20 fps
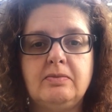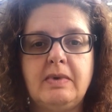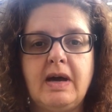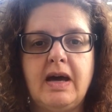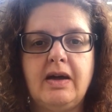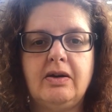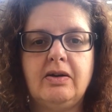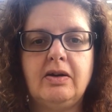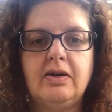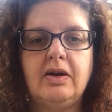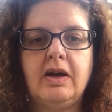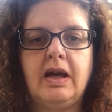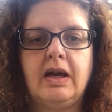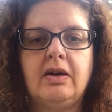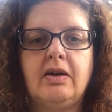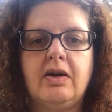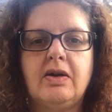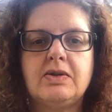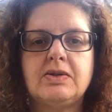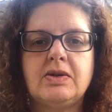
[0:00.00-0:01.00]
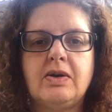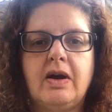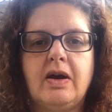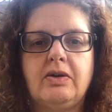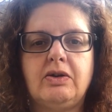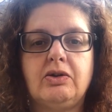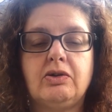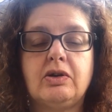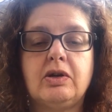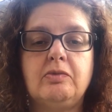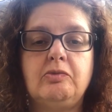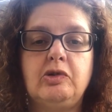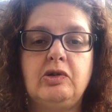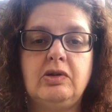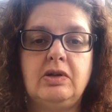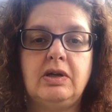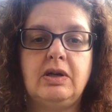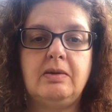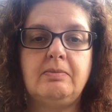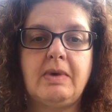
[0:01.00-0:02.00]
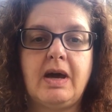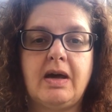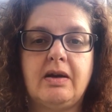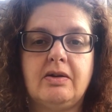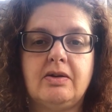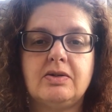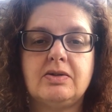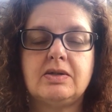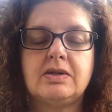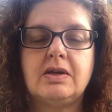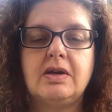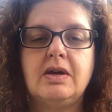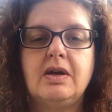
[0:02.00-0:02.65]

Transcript: matter, and also how your community matters.